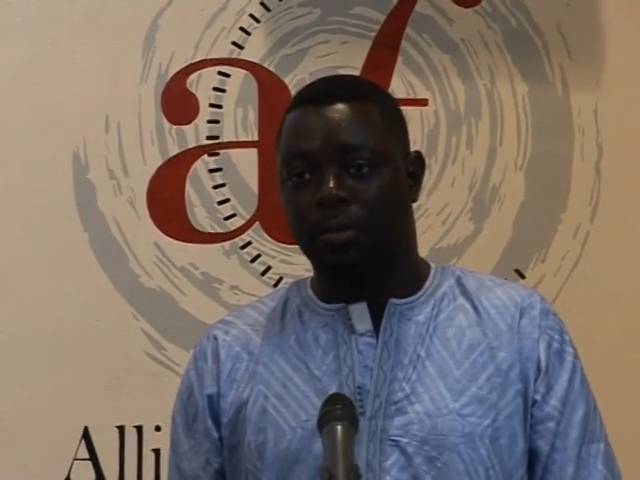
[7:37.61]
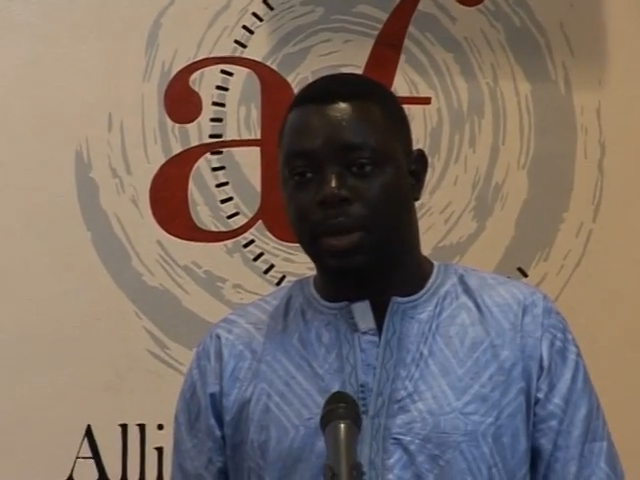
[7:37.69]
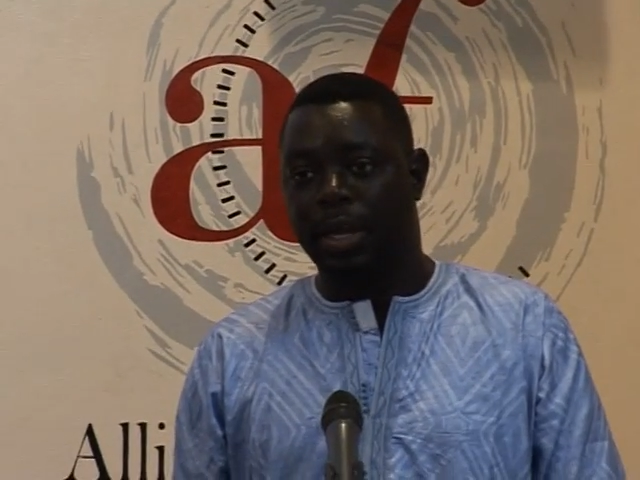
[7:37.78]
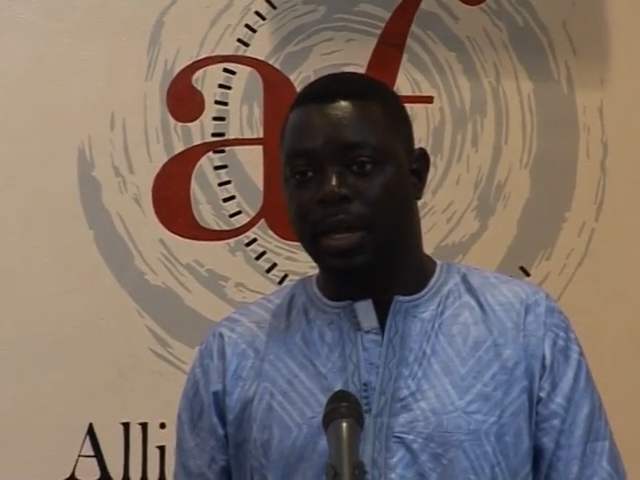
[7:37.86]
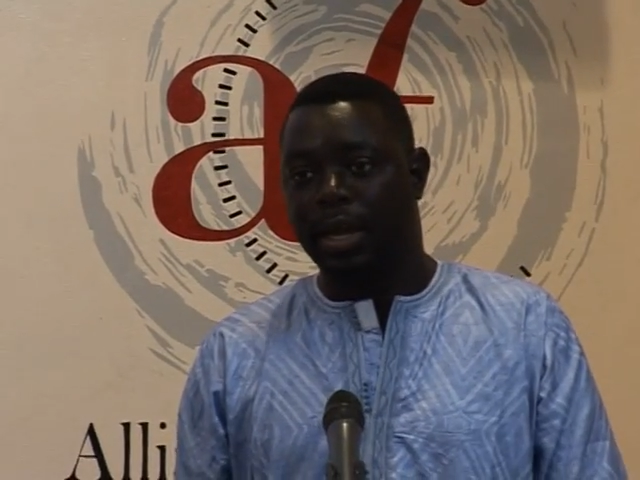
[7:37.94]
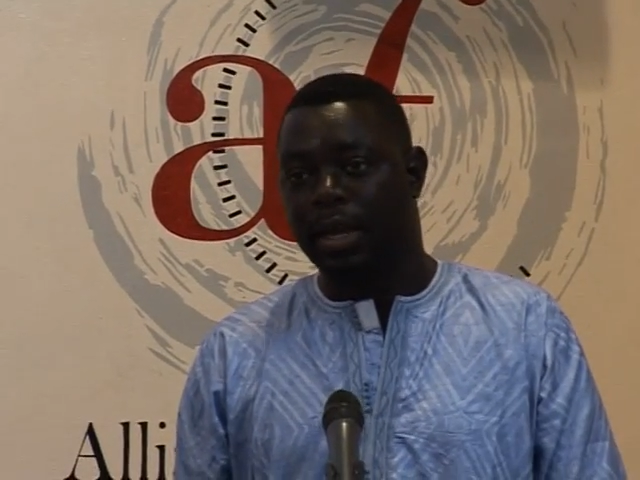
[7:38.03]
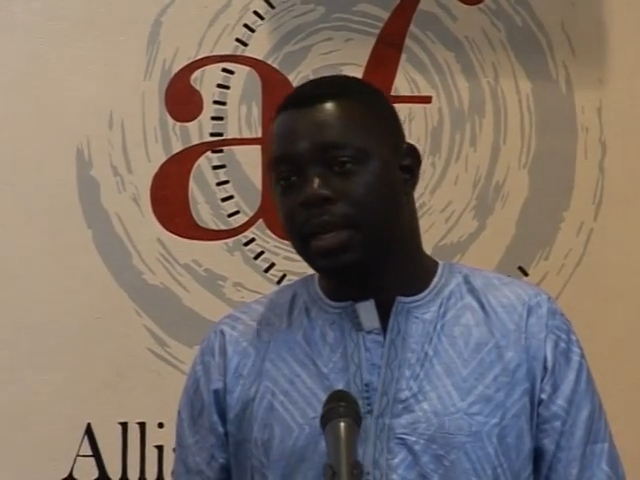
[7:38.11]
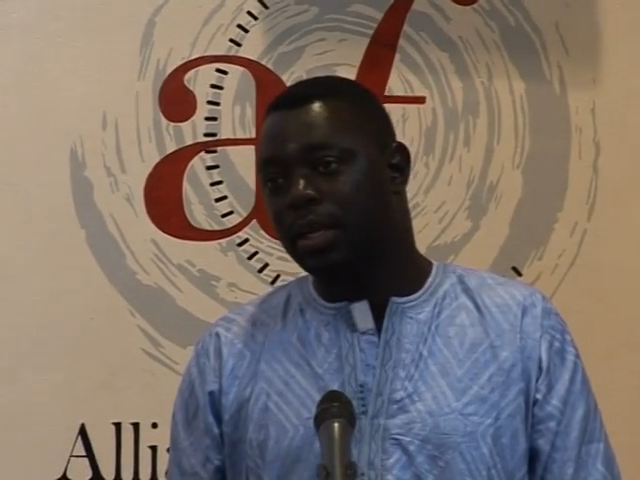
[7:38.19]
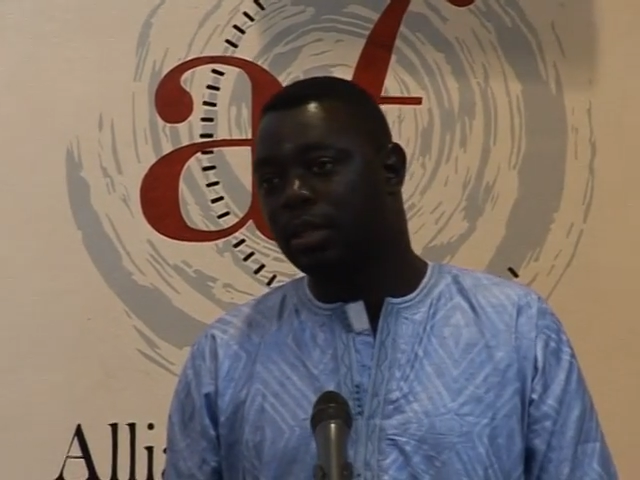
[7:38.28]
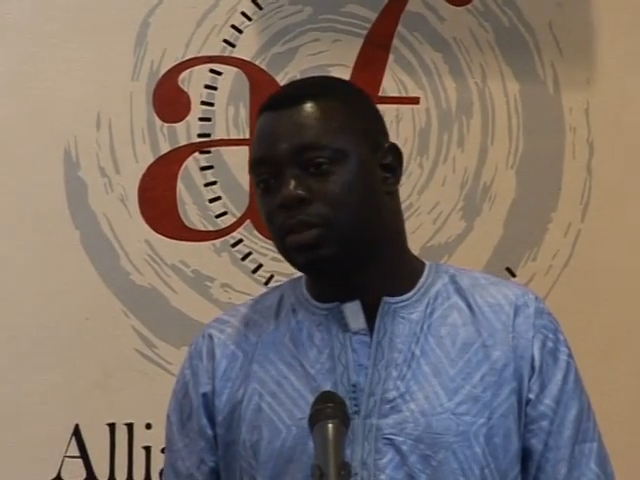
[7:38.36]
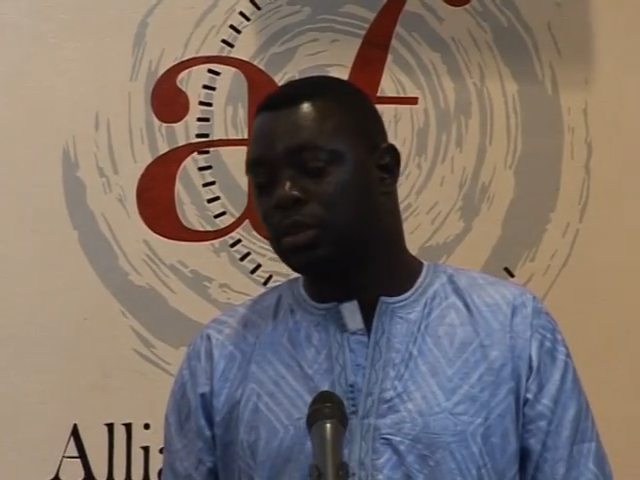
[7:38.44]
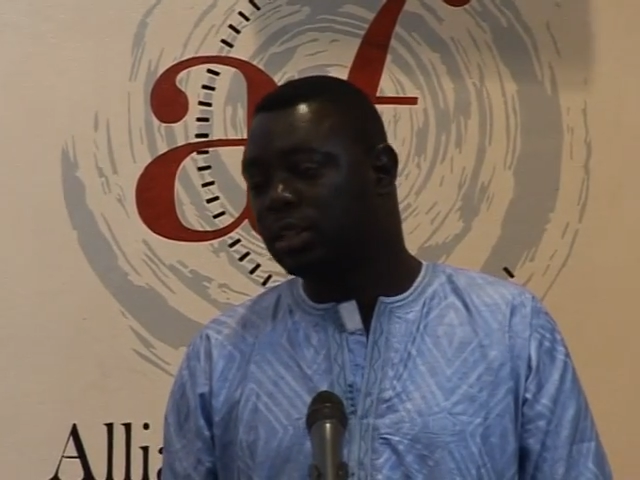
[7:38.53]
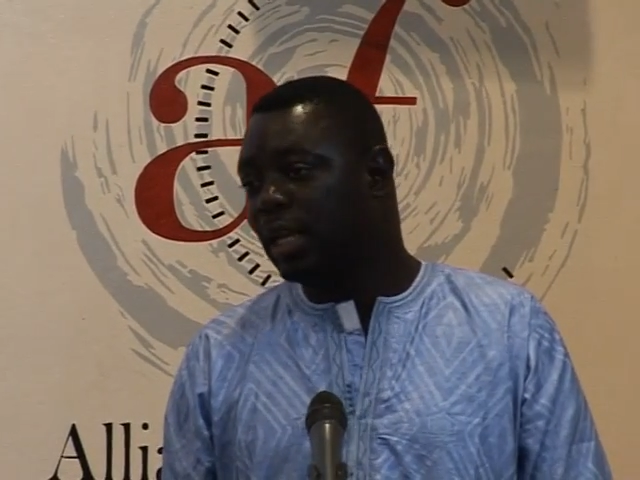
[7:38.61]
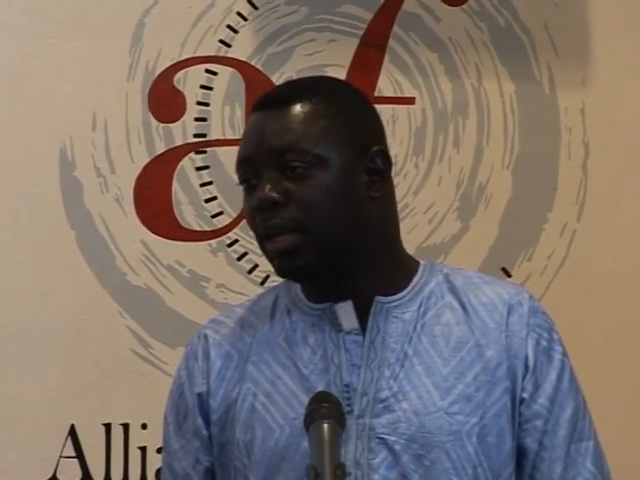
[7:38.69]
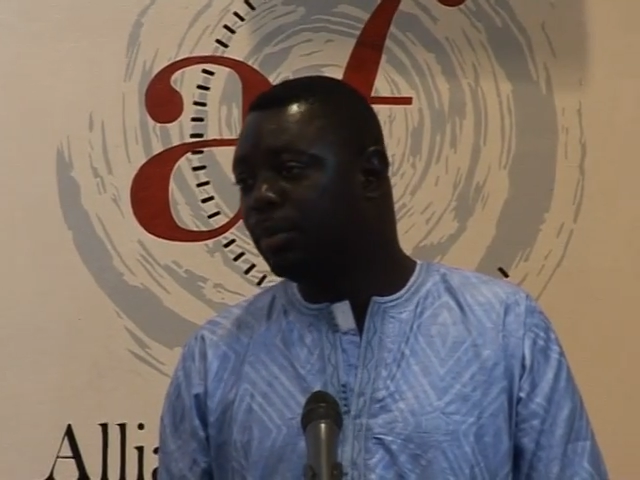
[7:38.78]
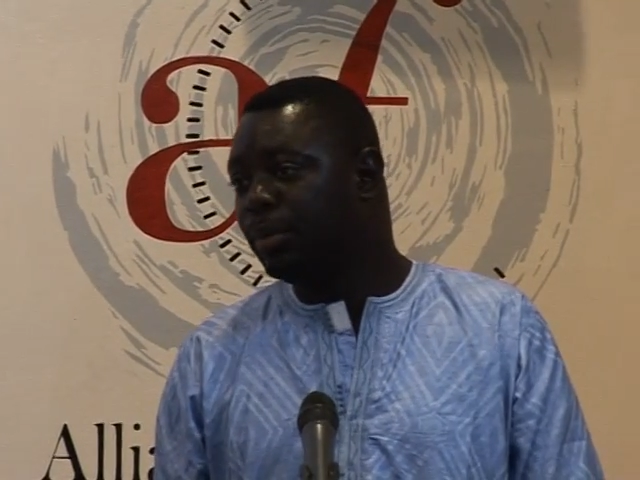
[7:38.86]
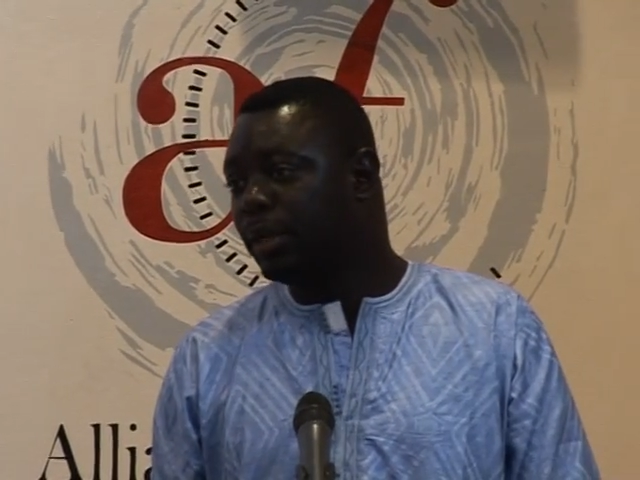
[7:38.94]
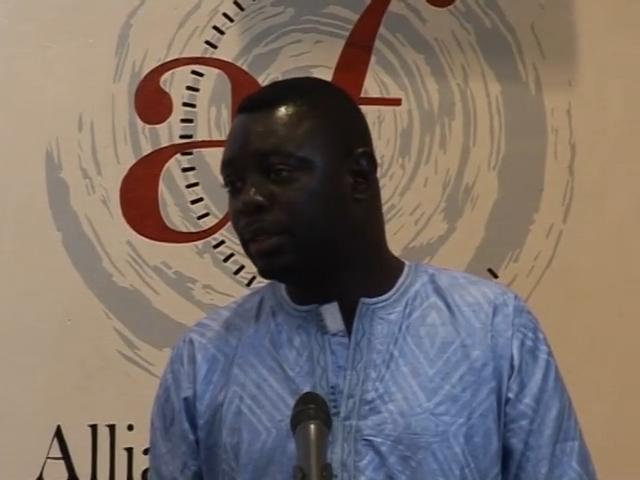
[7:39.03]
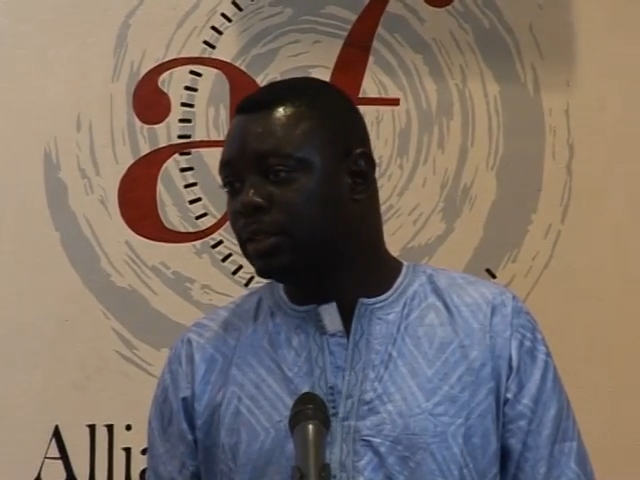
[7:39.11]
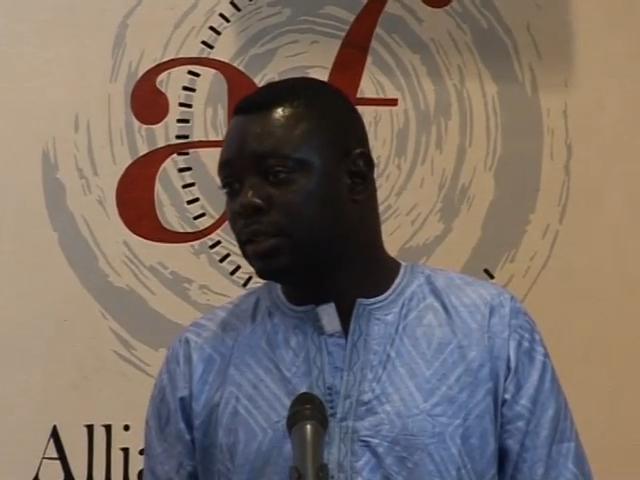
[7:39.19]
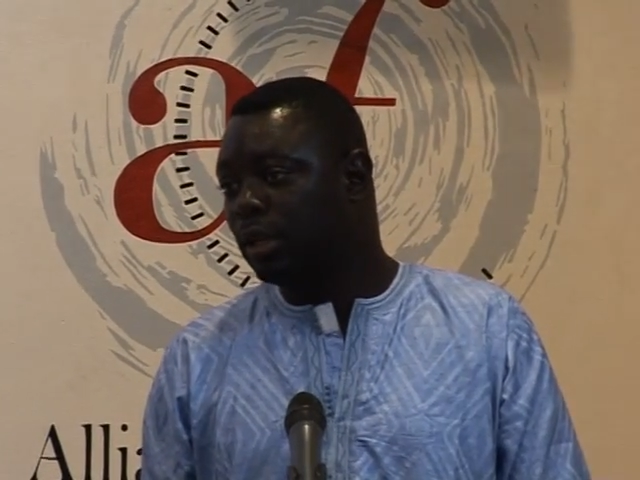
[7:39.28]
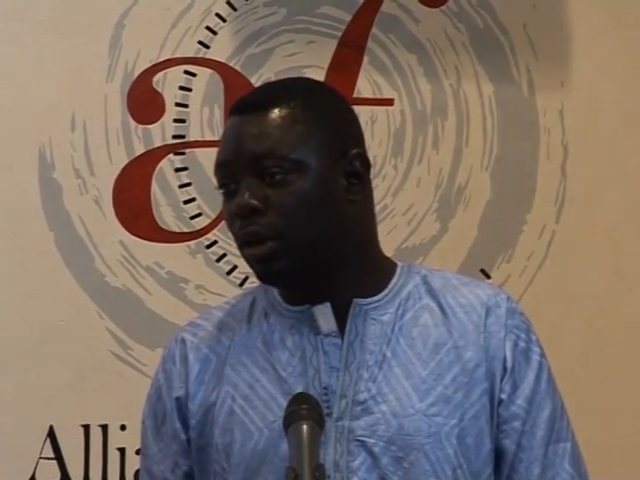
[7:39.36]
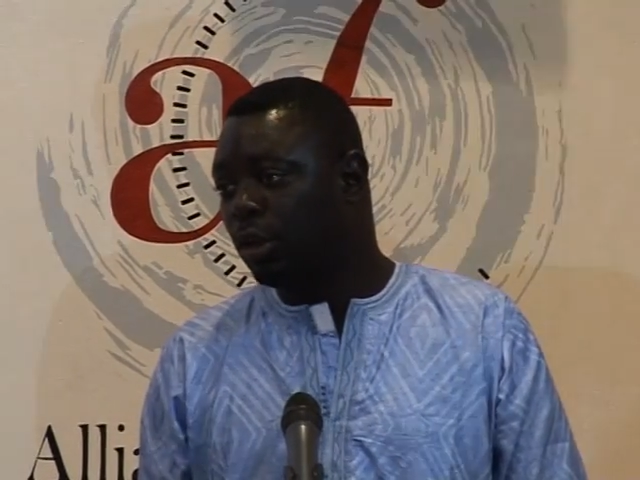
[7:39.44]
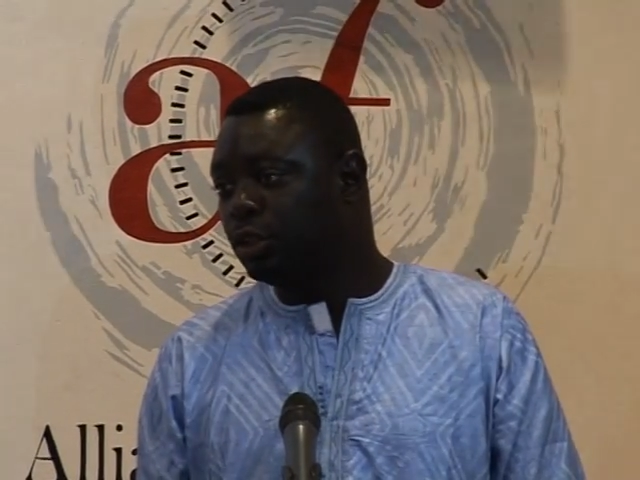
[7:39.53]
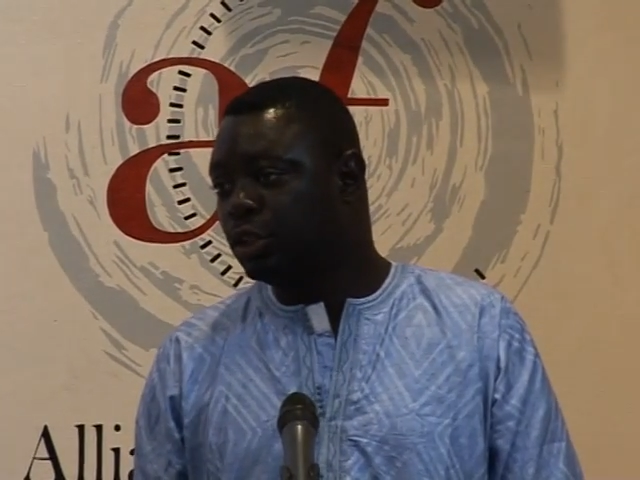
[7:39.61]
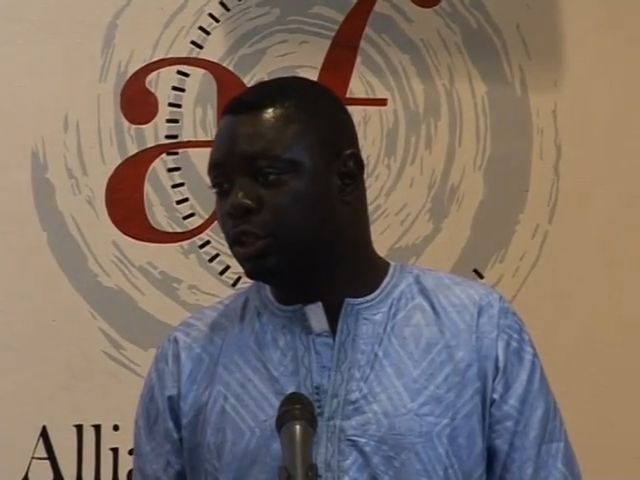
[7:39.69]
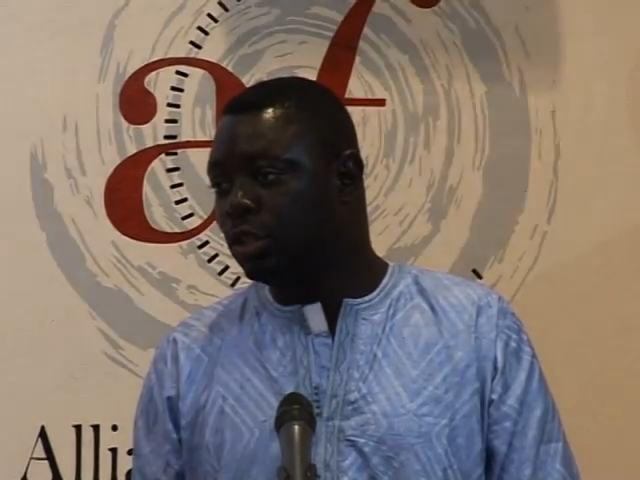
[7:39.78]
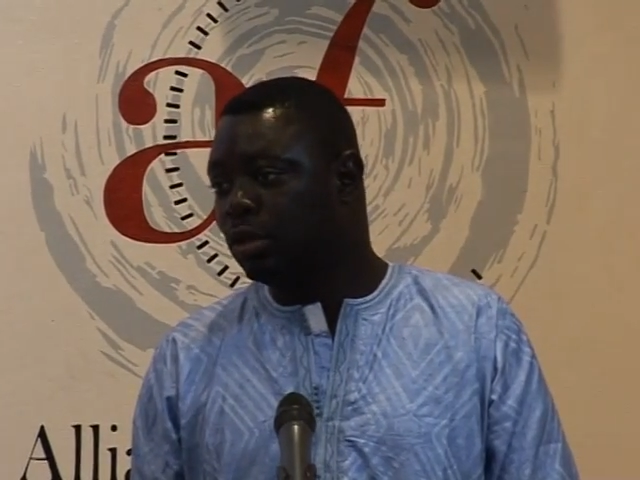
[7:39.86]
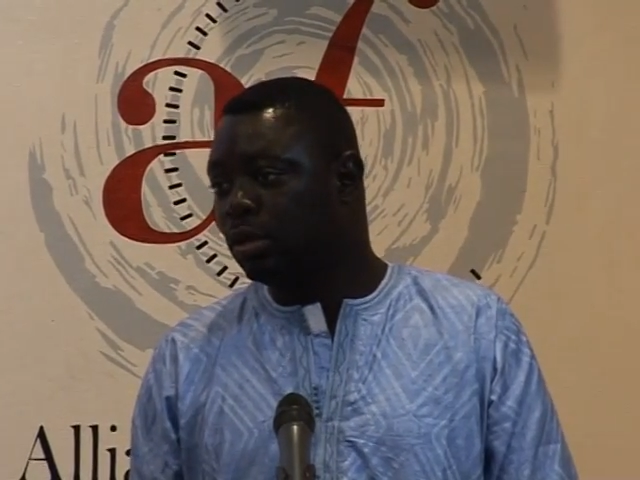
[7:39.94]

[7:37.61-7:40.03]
we are here to celebrate the launching